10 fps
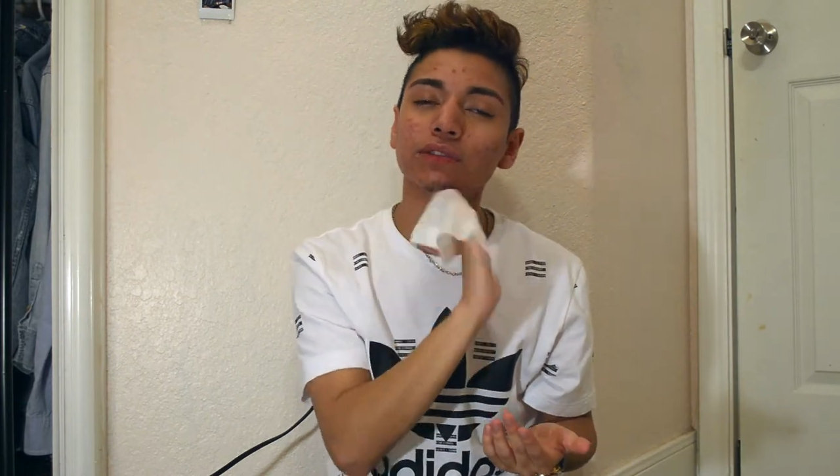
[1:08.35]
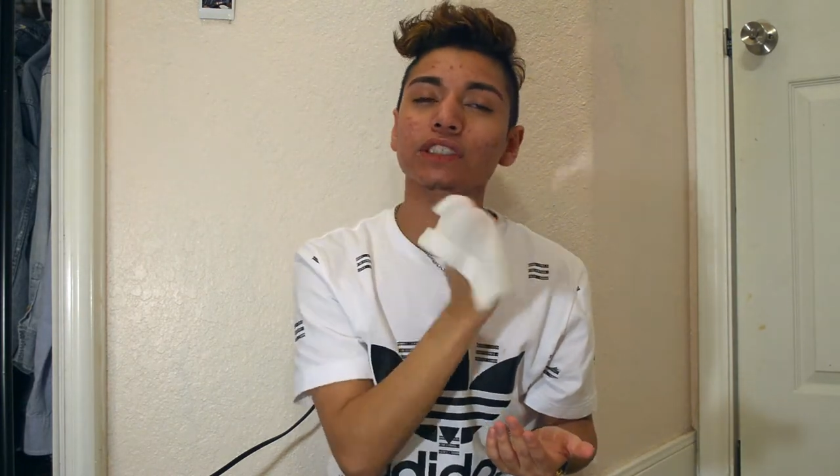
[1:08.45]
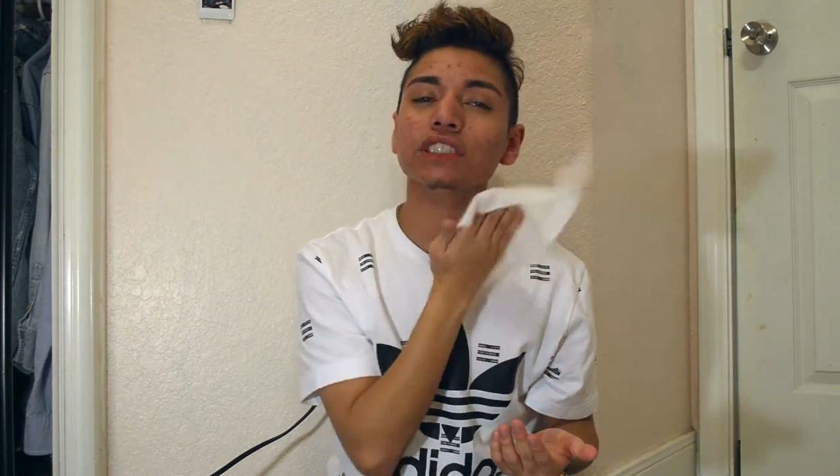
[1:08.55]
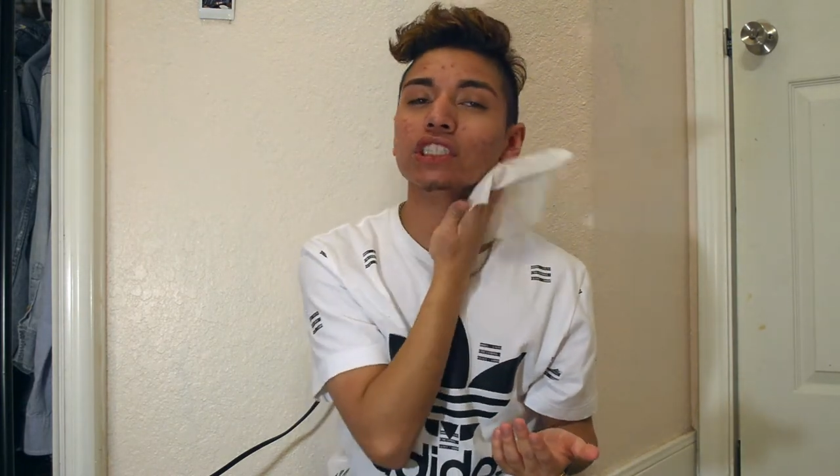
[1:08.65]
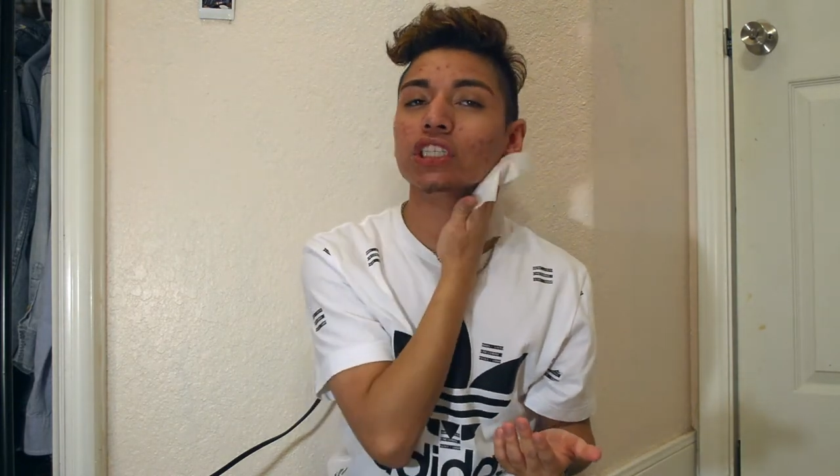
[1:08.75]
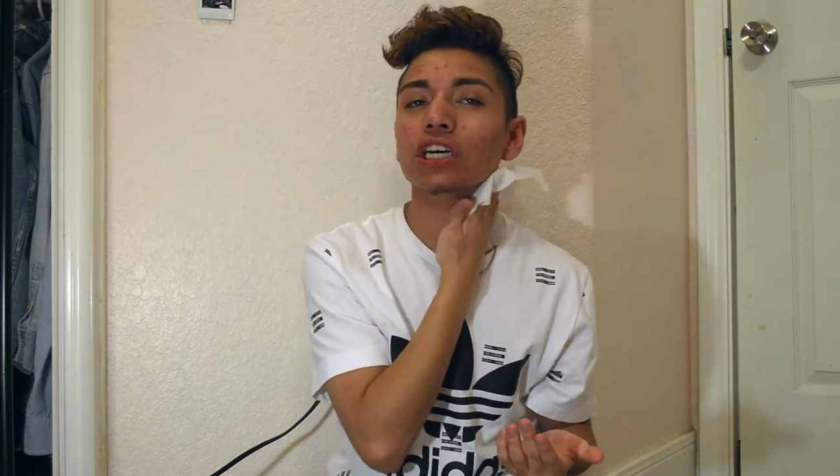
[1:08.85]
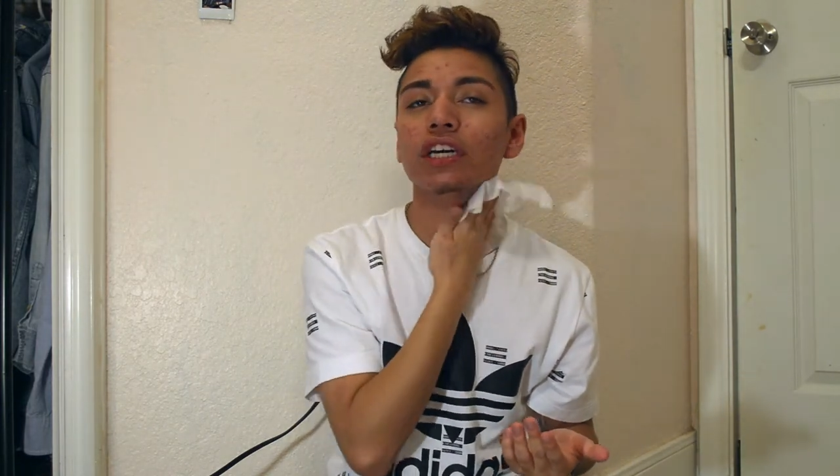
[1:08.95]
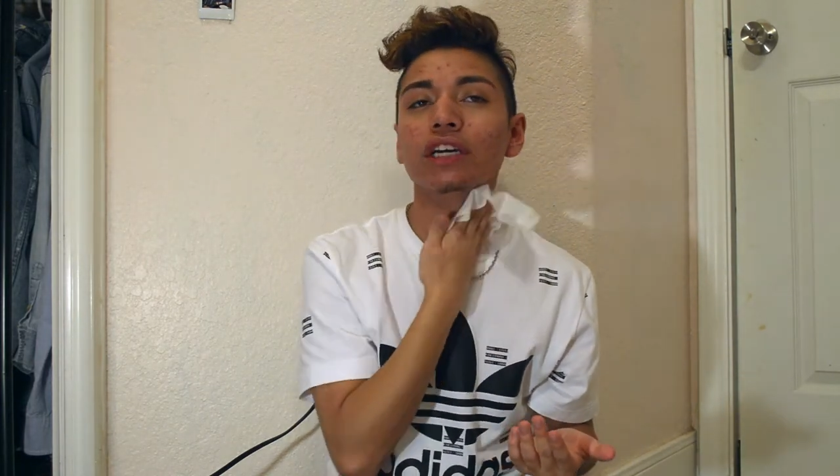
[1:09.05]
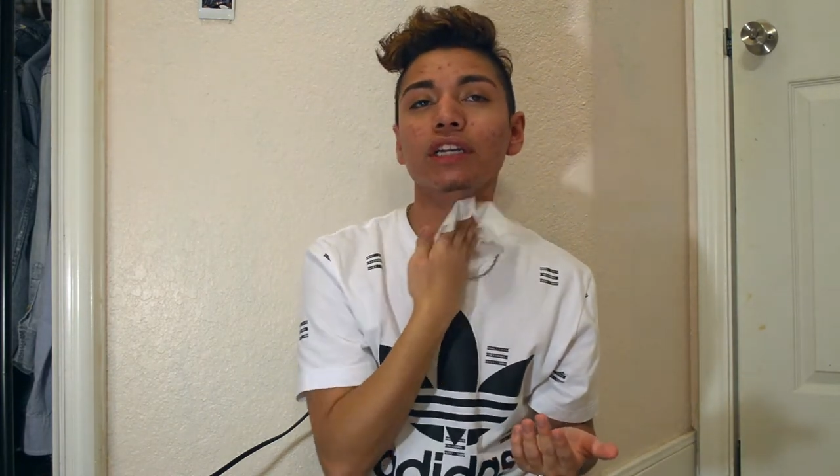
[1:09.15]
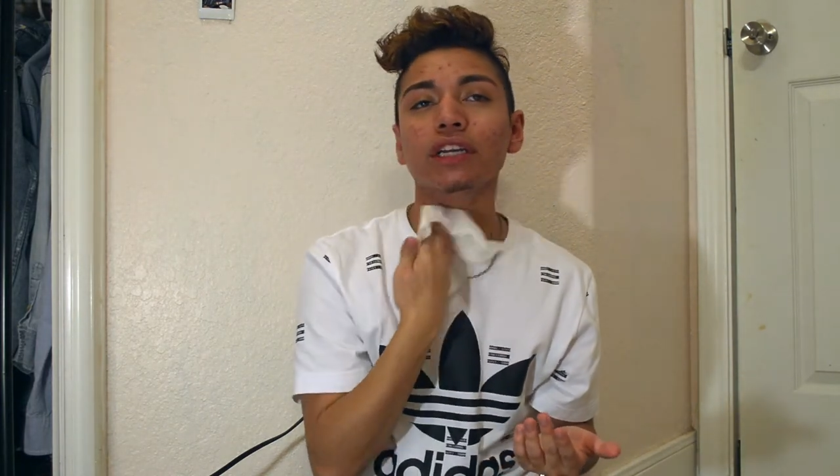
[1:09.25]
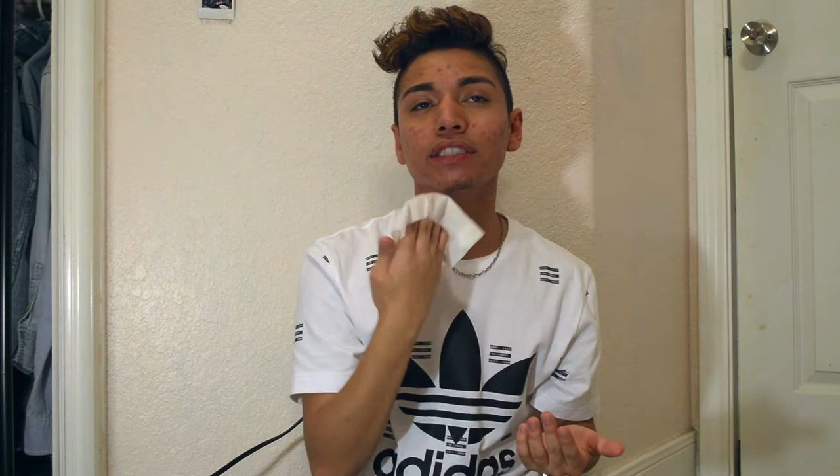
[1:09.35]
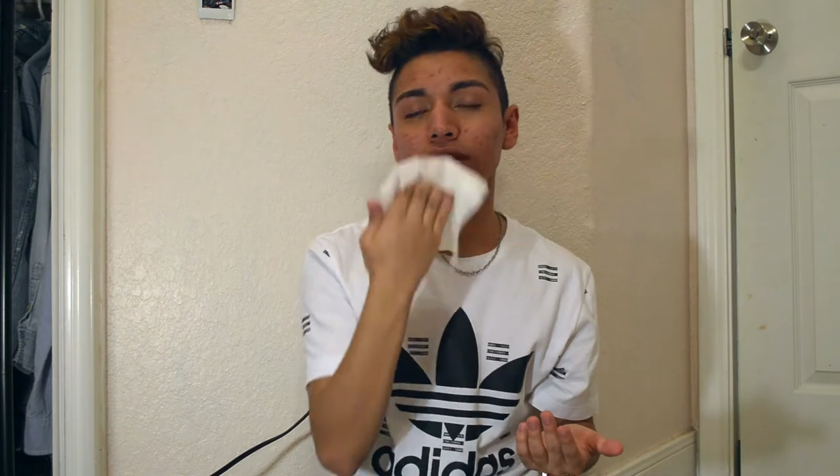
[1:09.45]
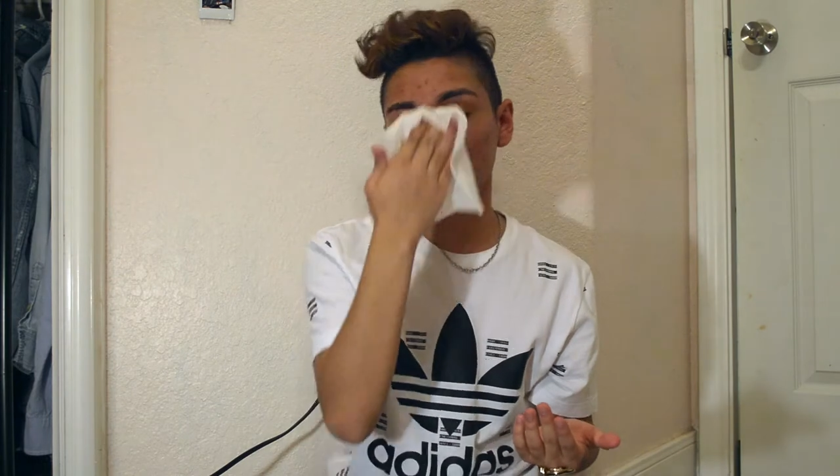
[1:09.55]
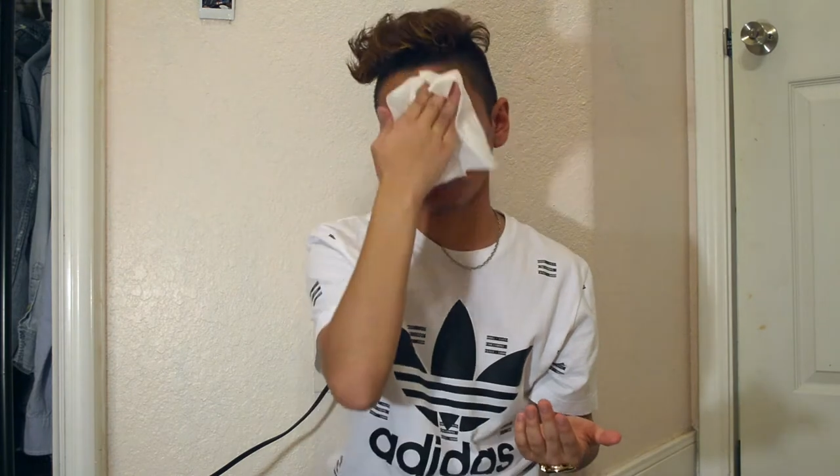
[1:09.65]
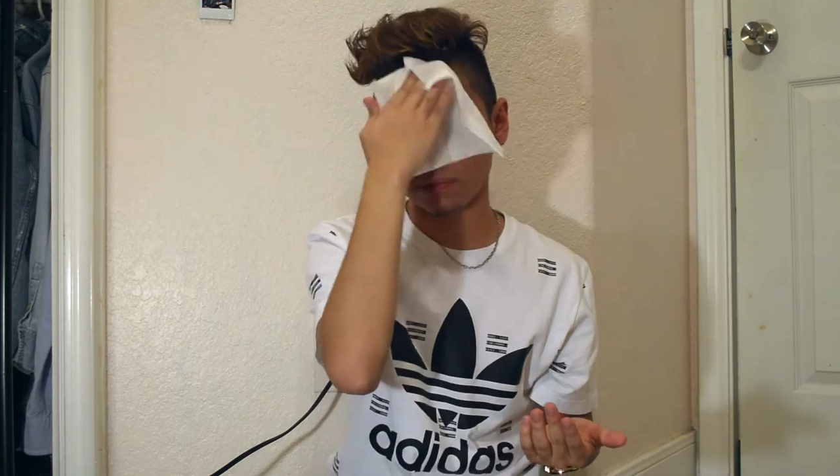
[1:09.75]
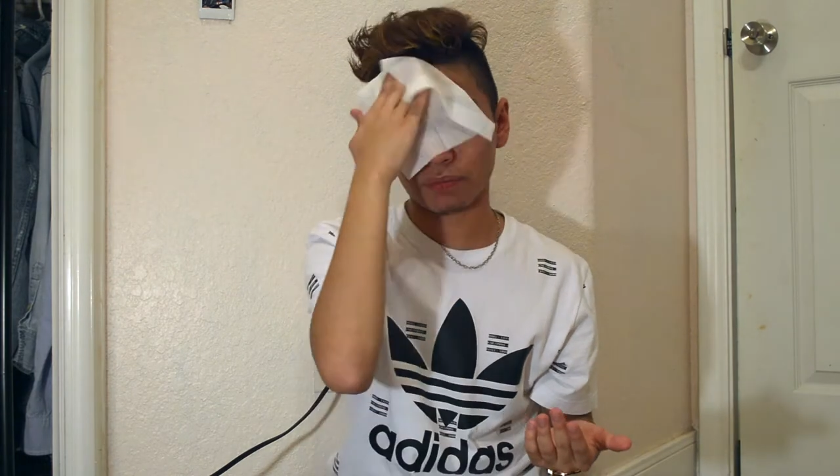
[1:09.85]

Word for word: really good because